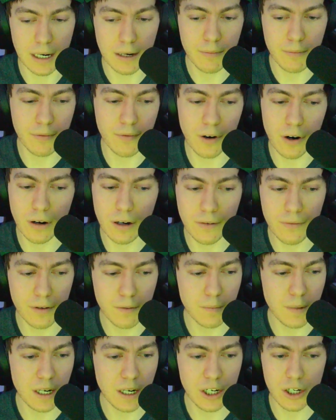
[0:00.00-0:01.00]
With all
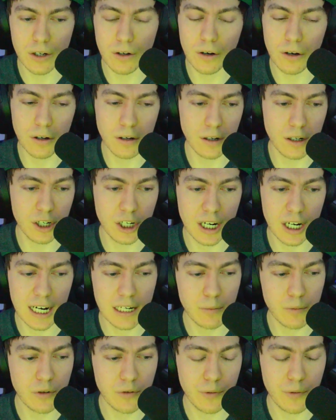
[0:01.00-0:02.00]
information, all charge
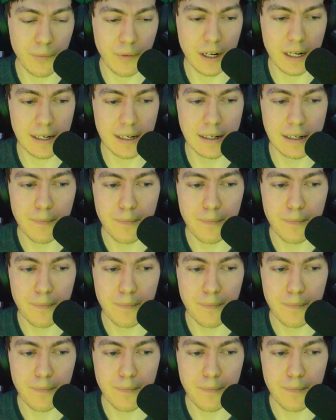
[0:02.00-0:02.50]
moves revealed.